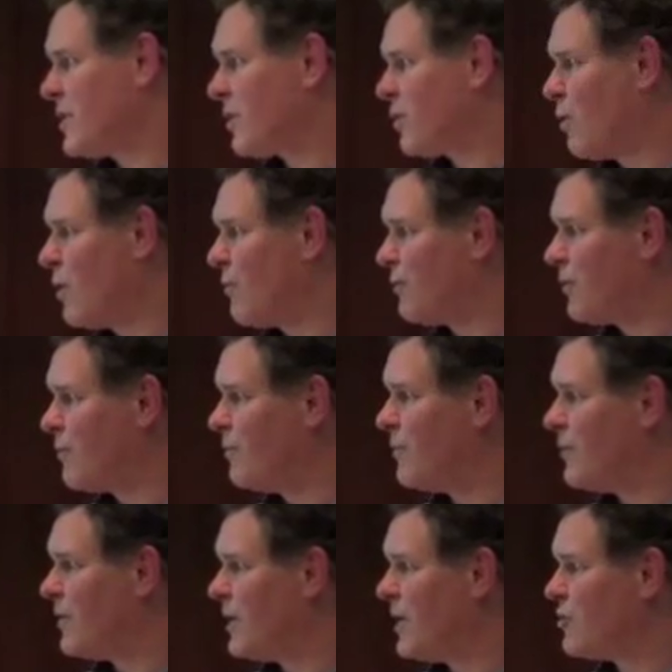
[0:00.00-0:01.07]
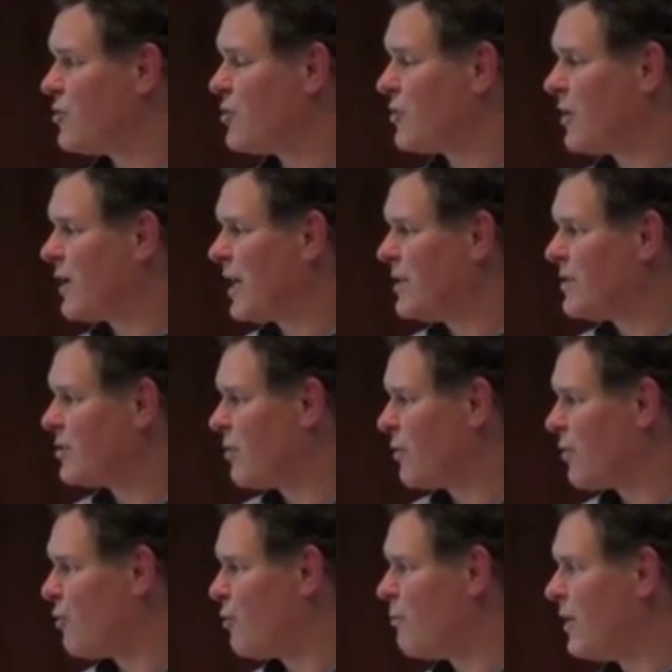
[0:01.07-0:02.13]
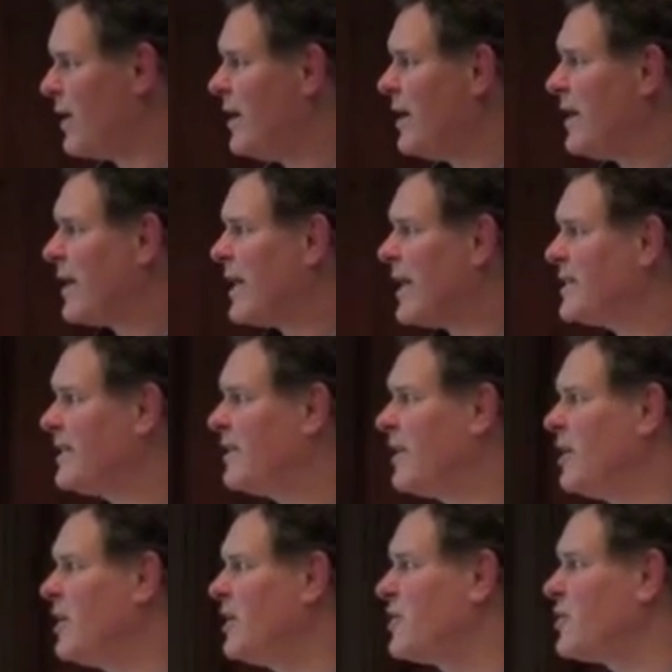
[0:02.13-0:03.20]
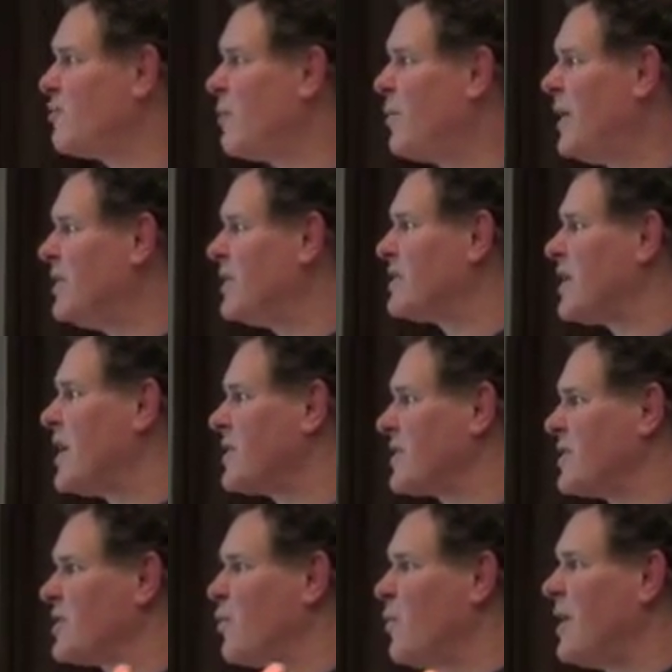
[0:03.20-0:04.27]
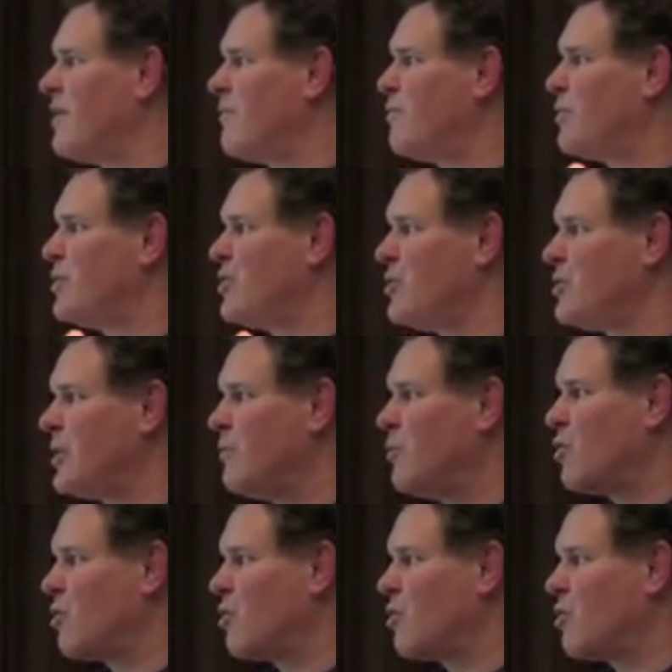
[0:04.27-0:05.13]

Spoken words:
is a quote from the literature again, Scott Thornbury, getting the learner to repeat the task is a way of producing